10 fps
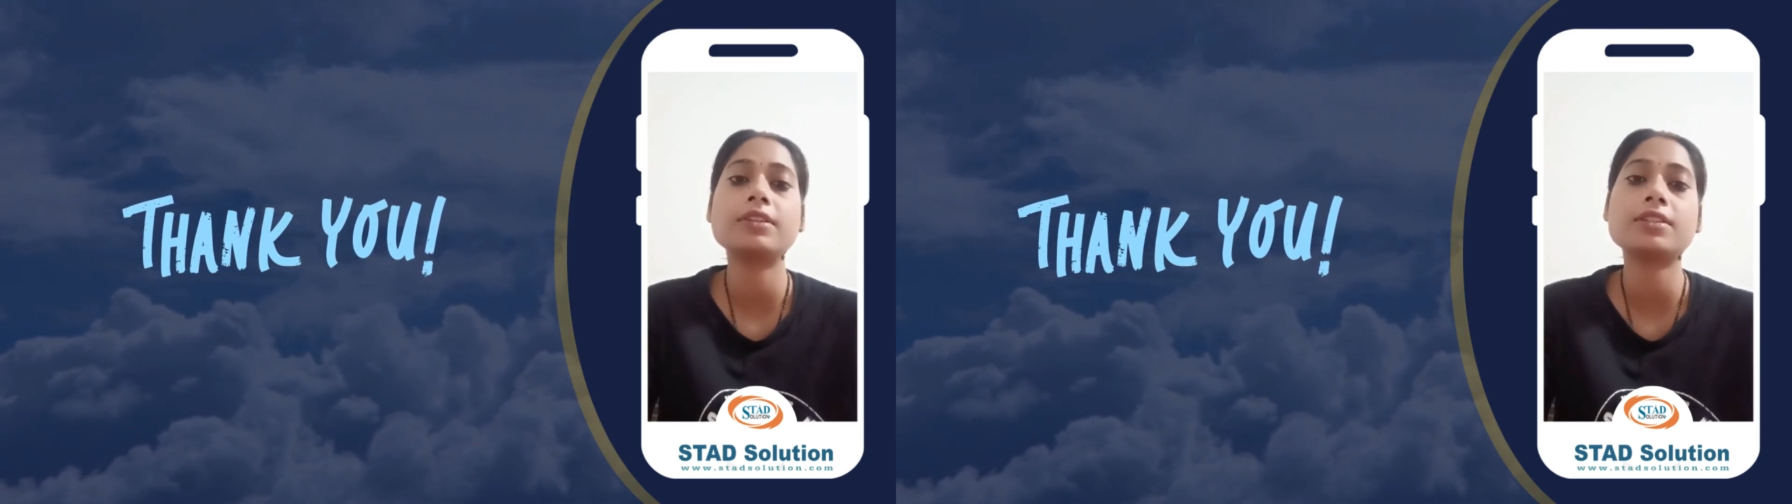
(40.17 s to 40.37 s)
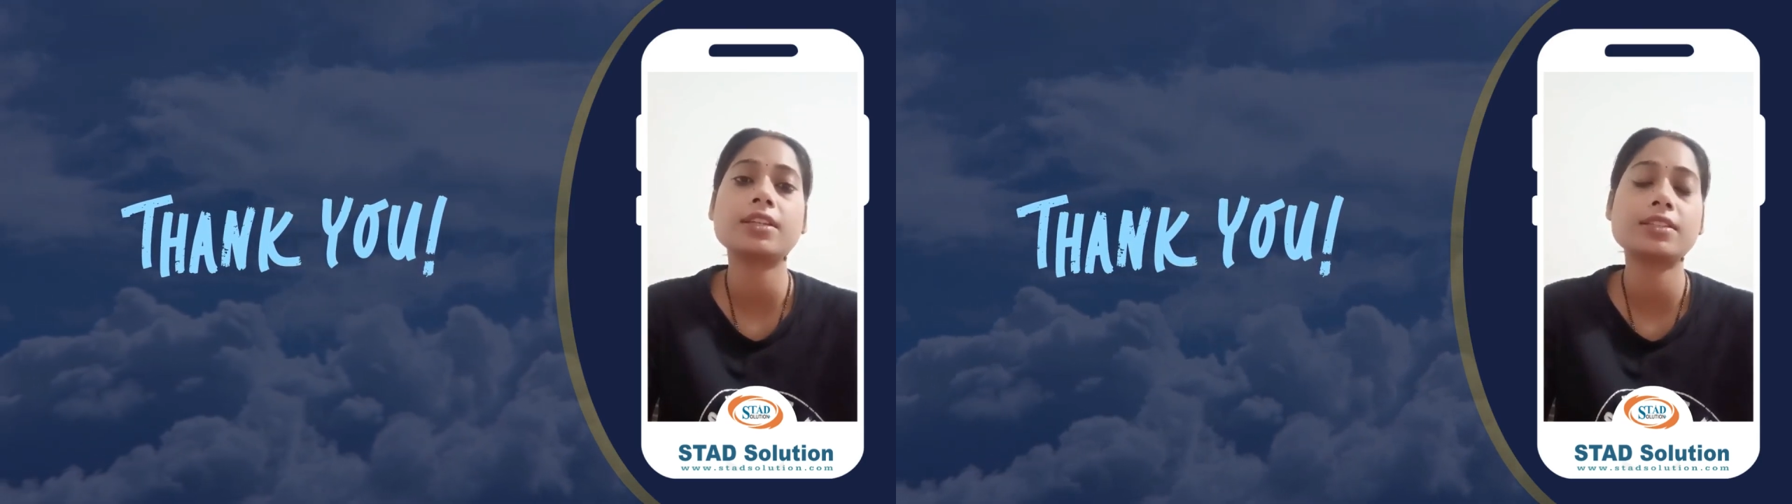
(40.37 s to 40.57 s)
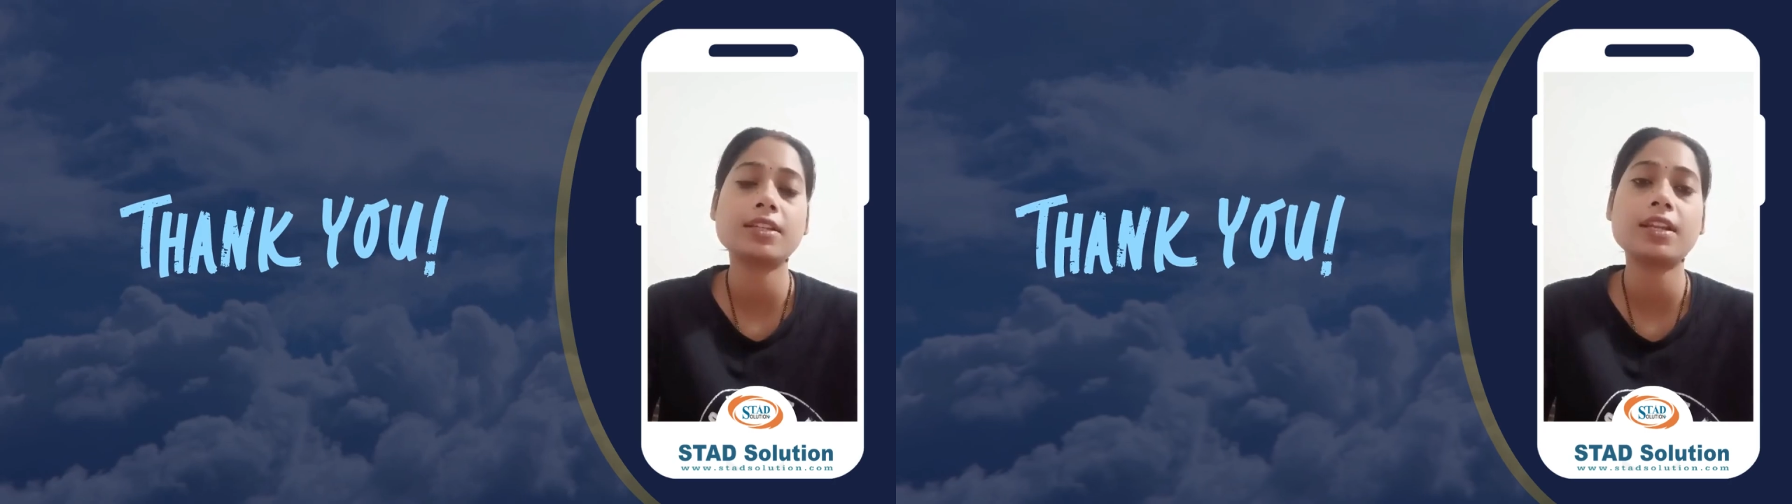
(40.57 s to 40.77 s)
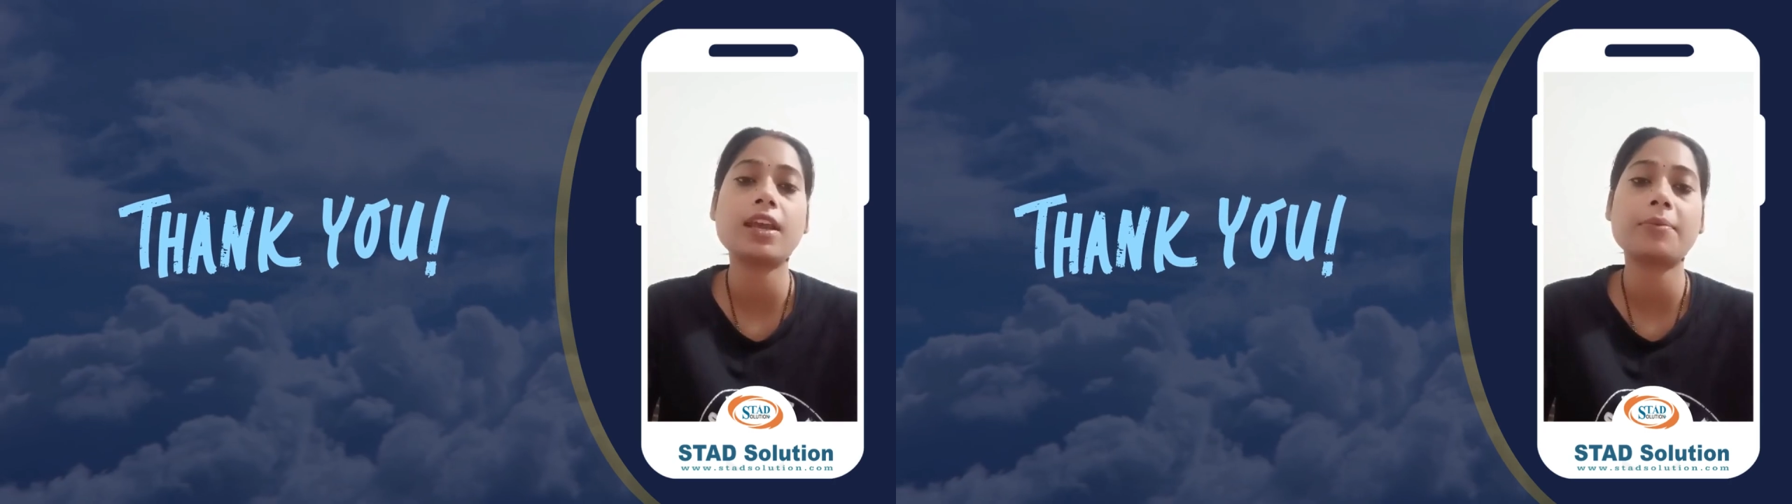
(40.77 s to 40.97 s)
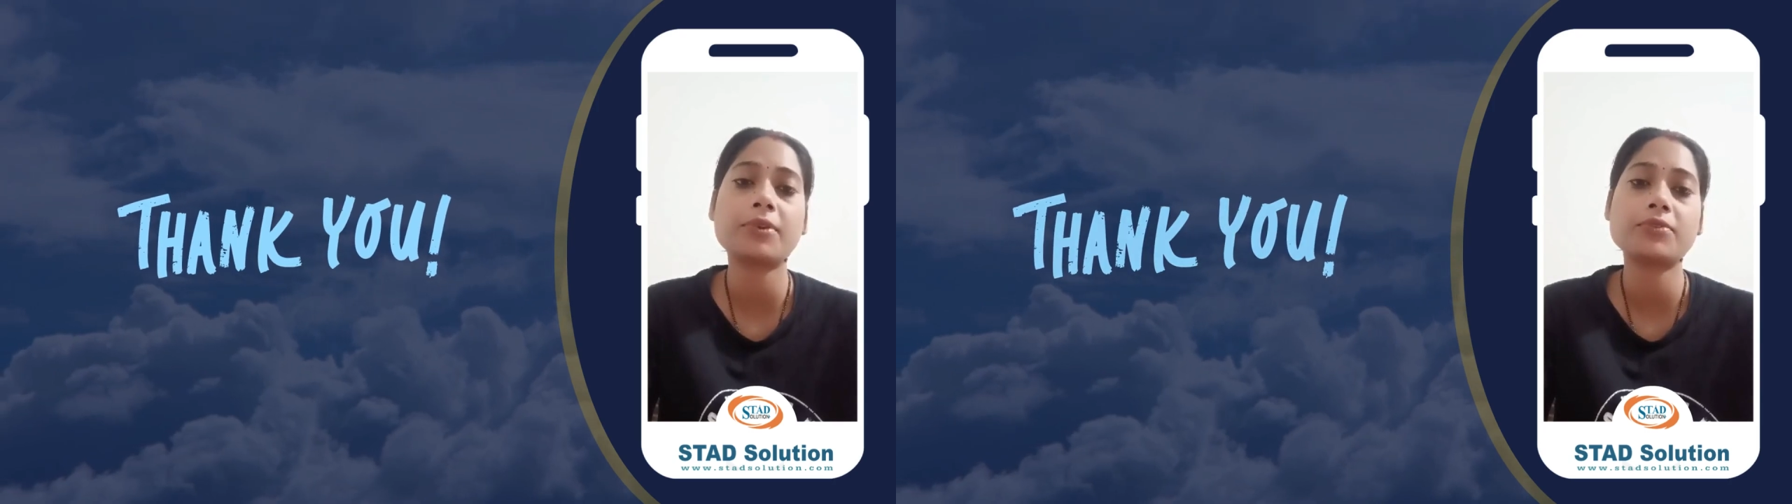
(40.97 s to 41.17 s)
such an
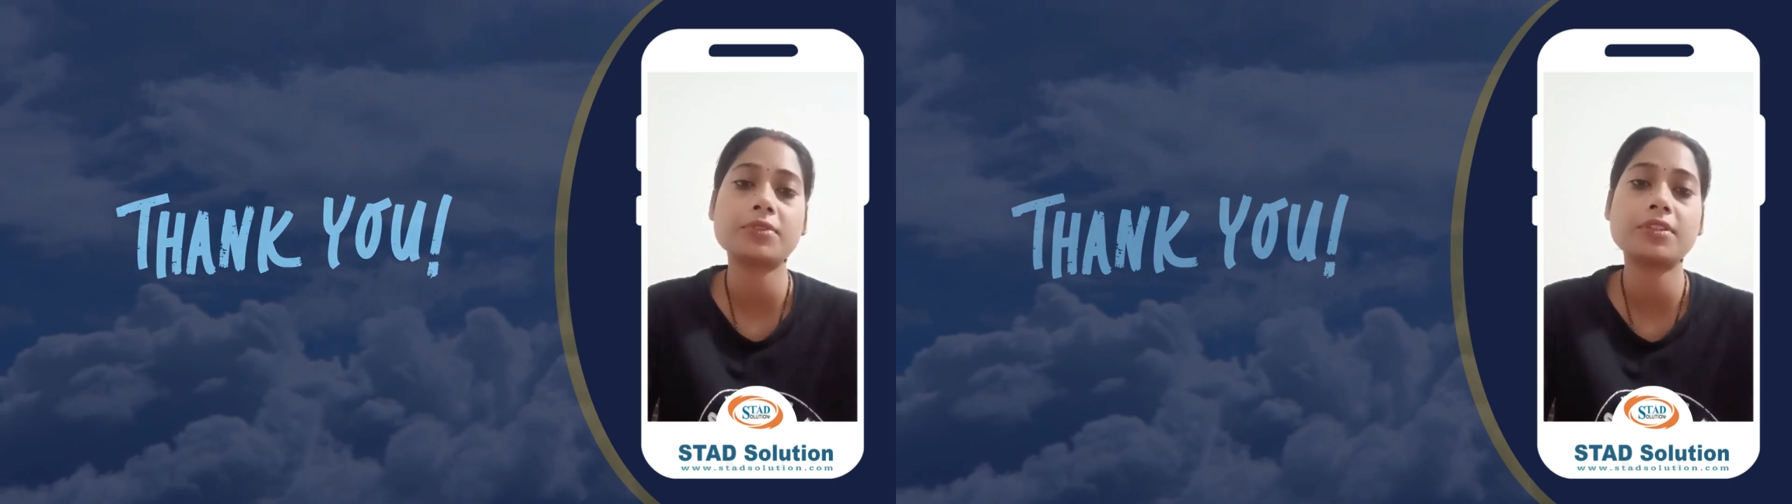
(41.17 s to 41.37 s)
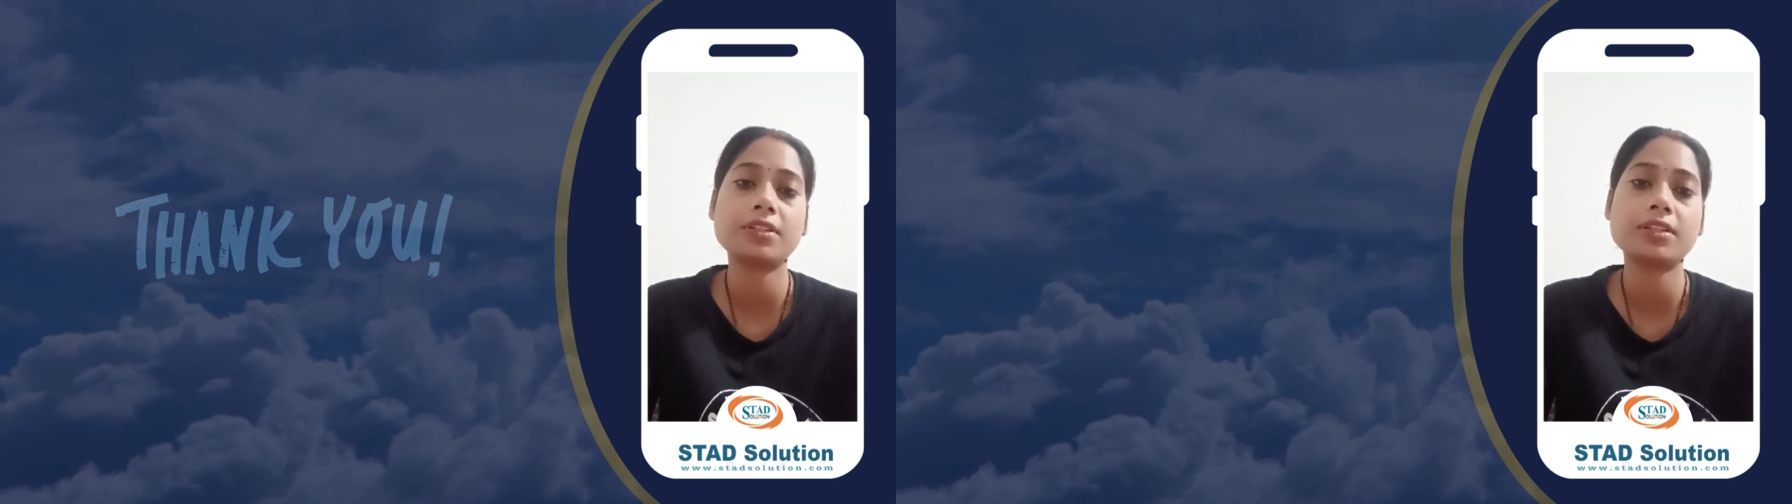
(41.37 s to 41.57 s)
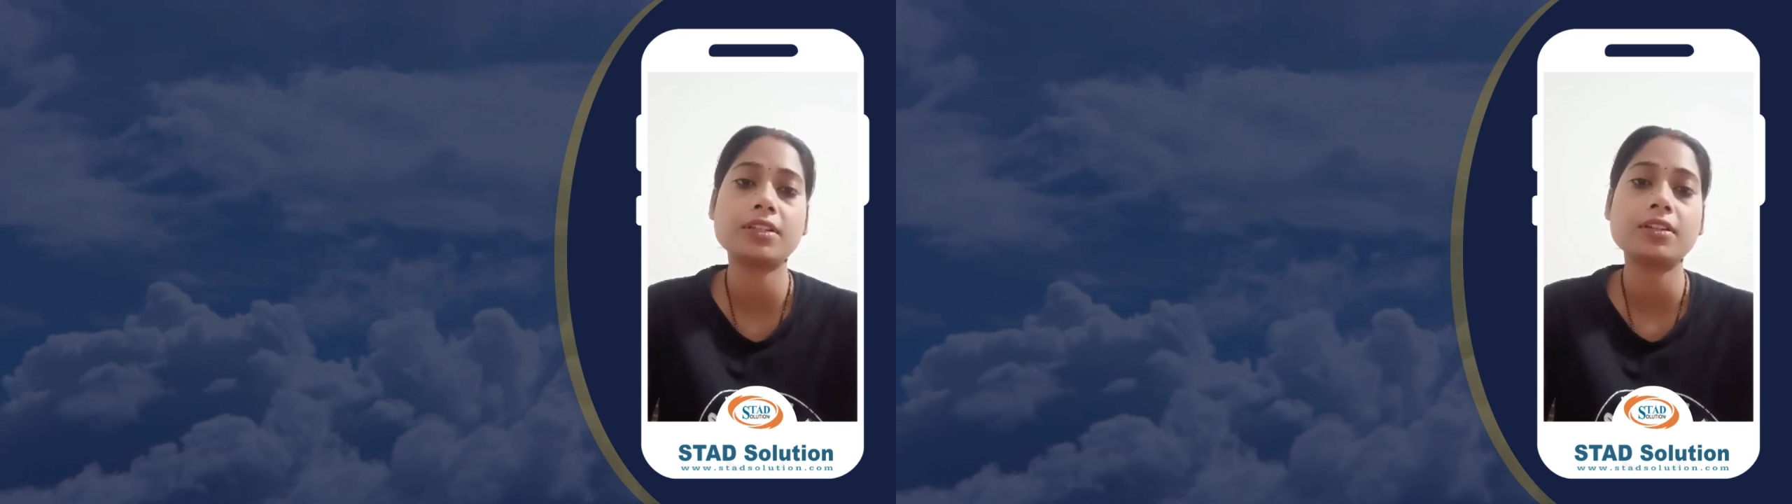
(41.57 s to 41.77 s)
opportunity.